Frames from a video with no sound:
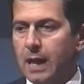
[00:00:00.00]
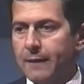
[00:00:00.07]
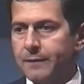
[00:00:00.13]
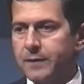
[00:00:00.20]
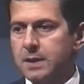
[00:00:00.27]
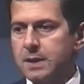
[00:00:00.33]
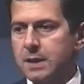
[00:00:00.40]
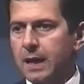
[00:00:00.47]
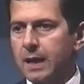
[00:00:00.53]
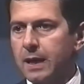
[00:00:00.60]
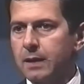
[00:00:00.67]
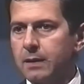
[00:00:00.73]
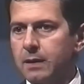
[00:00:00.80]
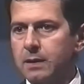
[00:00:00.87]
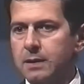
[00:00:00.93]
I have to
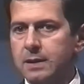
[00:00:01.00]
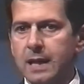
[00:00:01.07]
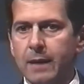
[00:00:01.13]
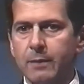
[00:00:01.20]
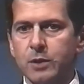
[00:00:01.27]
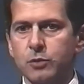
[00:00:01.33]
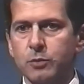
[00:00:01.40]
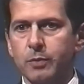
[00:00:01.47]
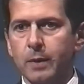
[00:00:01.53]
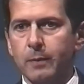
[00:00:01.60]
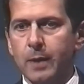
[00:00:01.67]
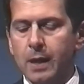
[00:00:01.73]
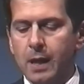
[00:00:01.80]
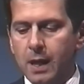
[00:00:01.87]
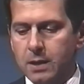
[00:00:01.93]
say, the sandwich will
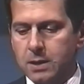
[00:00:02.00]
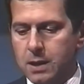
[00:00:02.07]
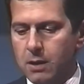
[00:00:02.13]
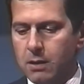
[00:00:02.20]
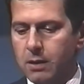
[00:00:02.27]
probably last